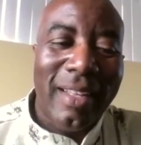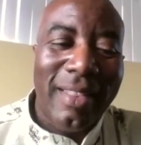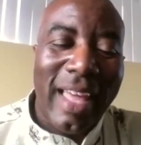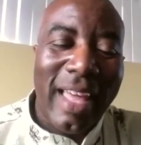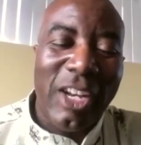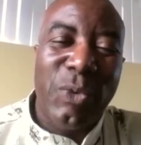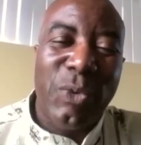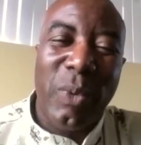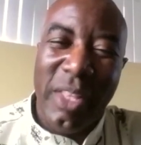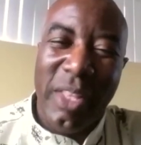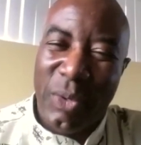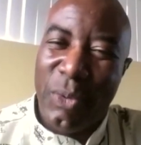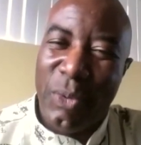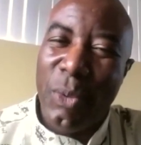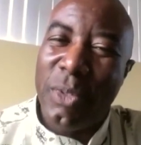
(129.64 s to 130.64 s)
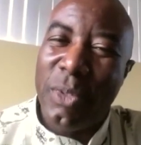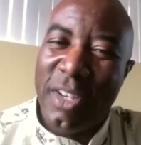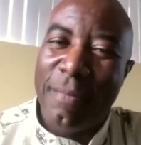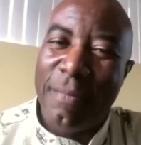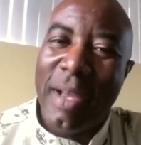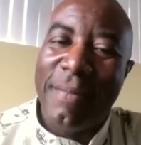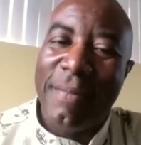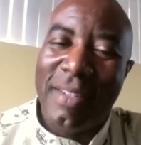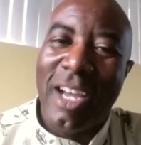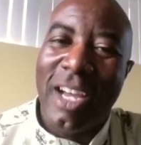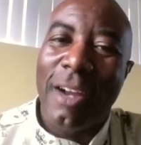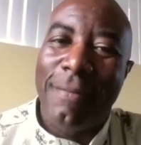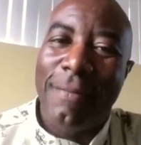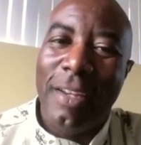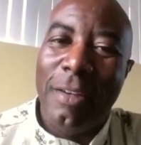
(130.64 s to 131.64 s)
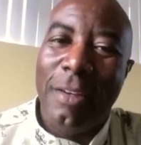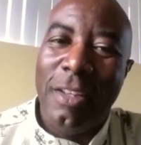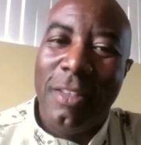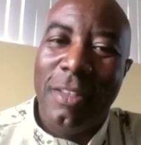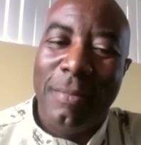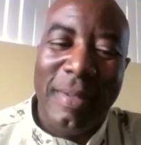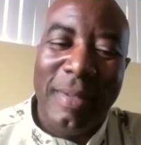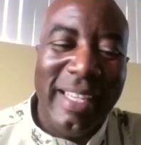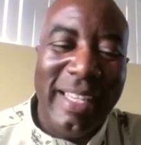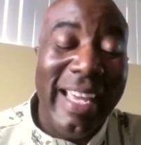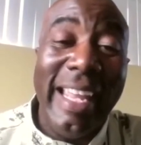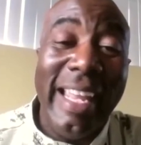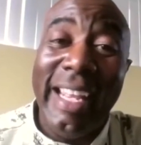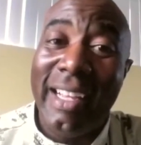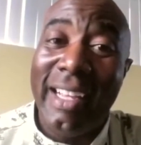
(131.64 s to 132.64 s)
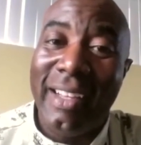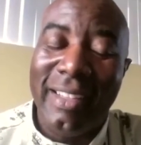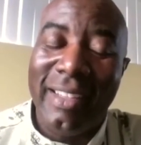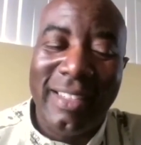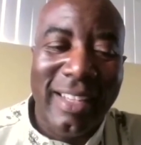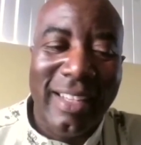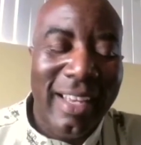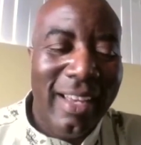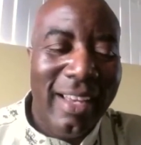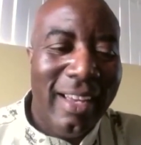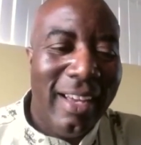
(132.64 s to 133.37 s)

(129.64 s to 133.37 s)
That is really the root of my photography beginnings.